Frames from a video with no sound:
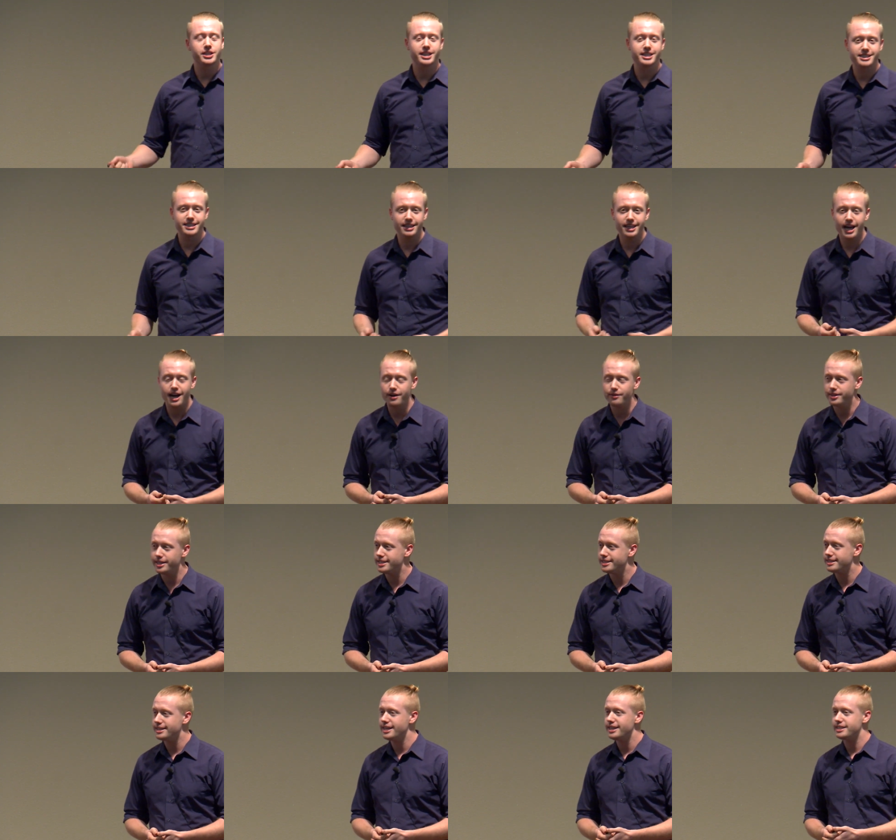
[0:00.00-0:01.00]
has allowed these
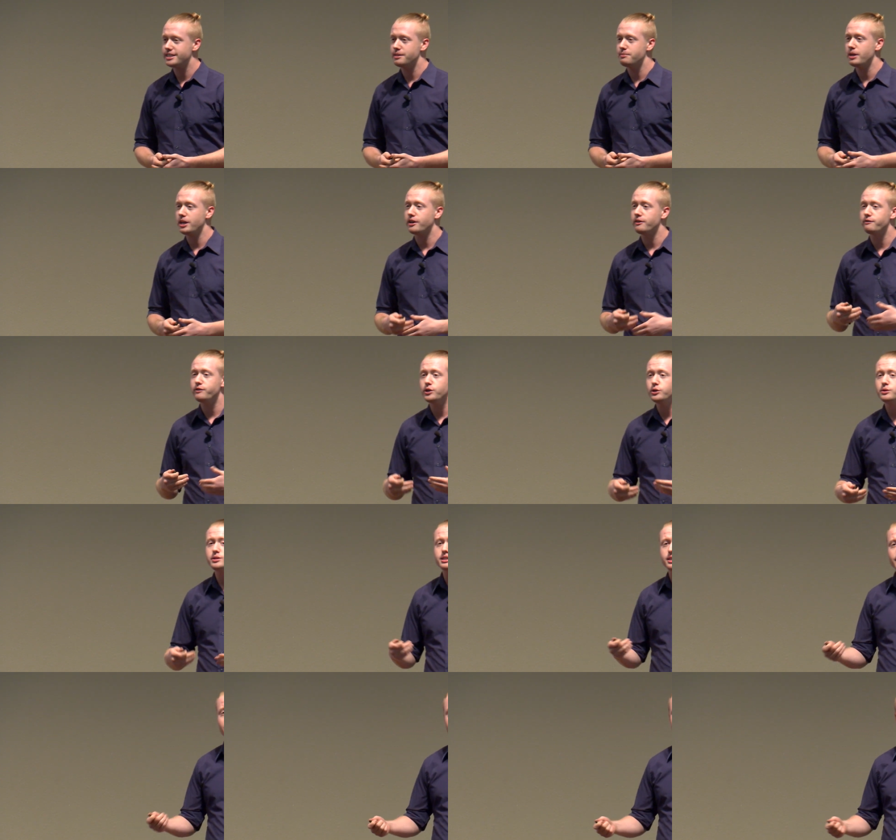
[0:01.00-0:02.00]
snakes to make a few
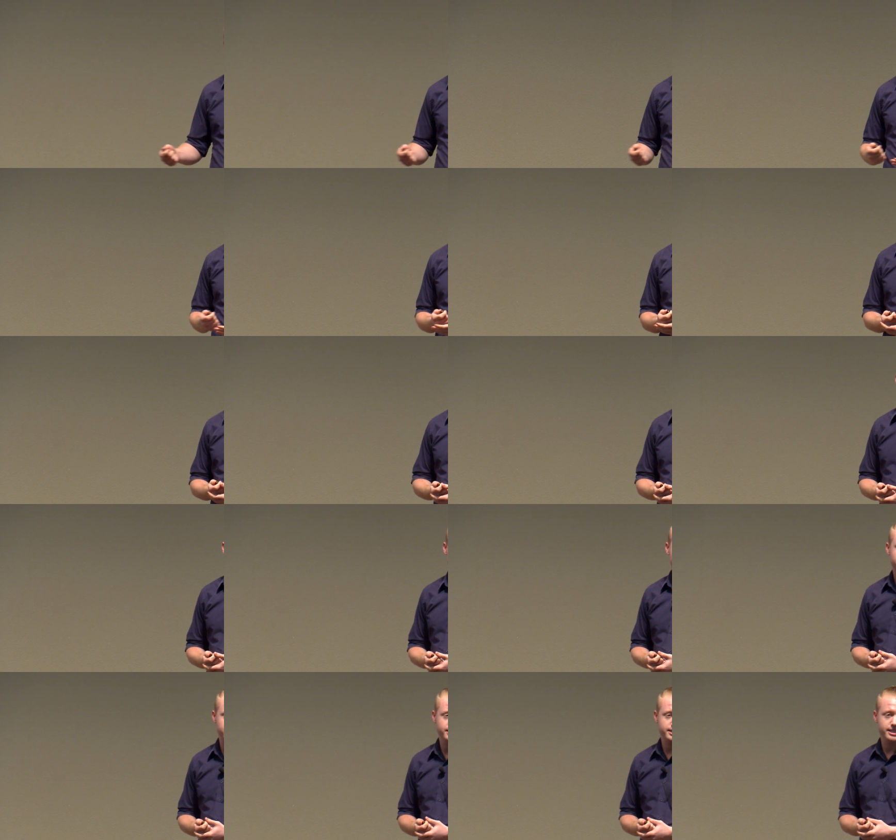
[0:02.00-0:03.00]
select changes to some
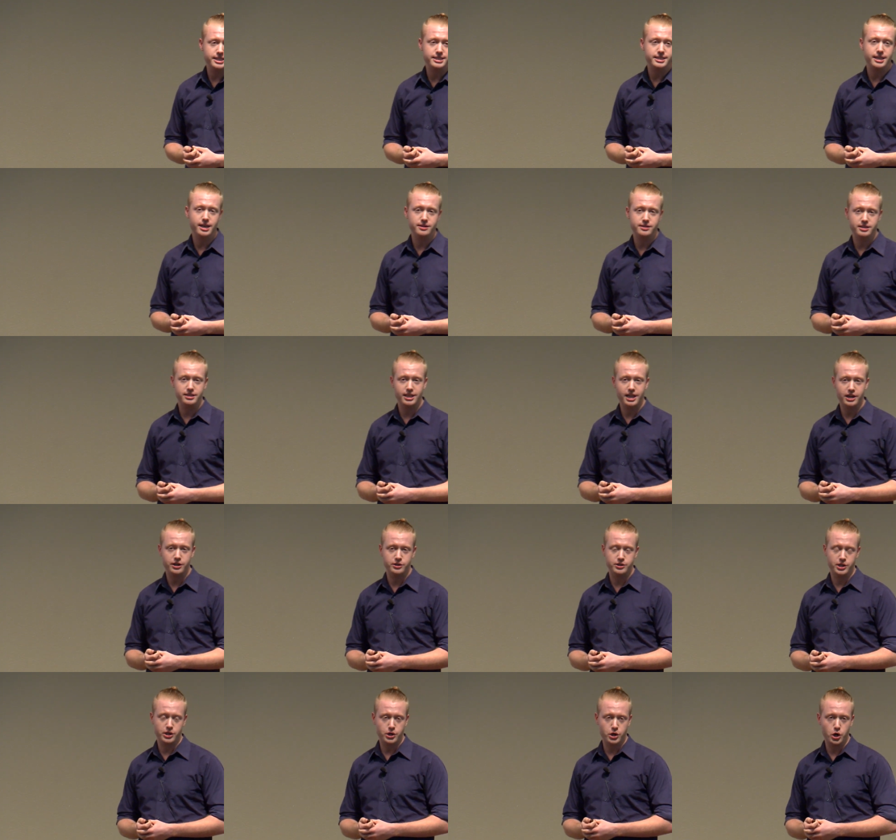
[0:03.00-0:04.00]
of the 6,000 letters
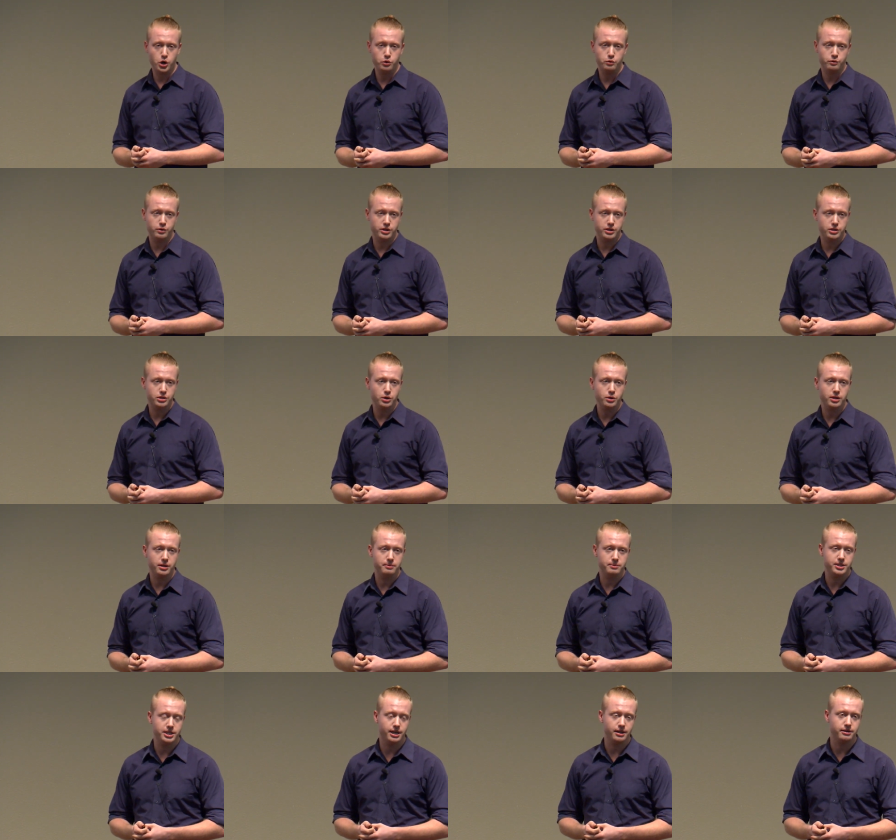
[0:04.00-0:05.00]
that code for the sodium
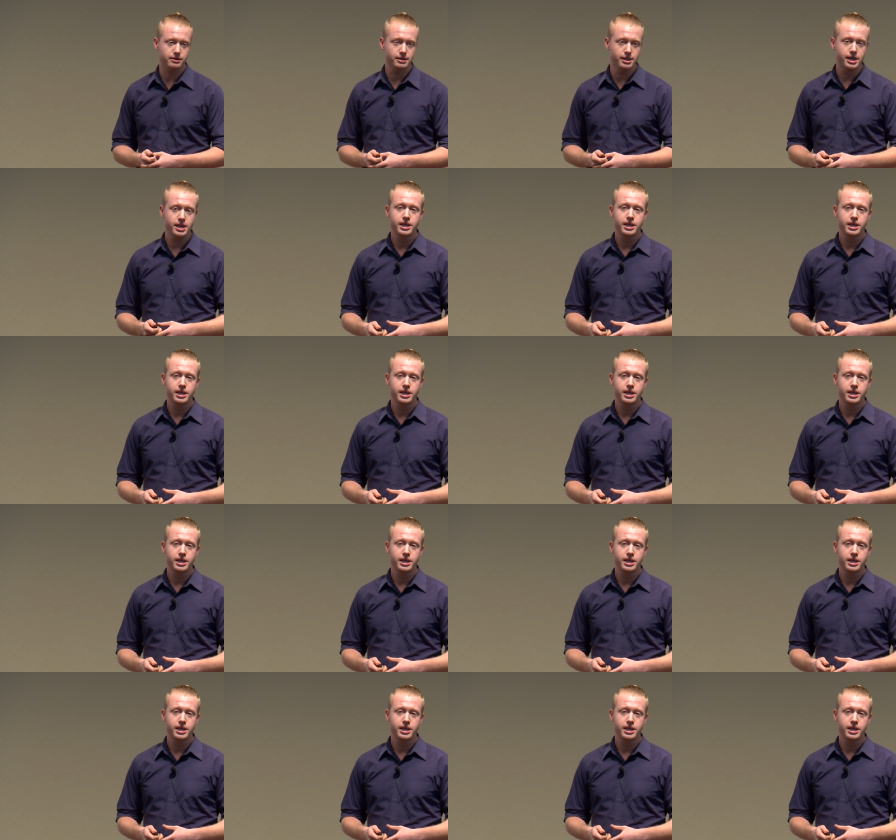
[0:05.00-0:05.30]
channel,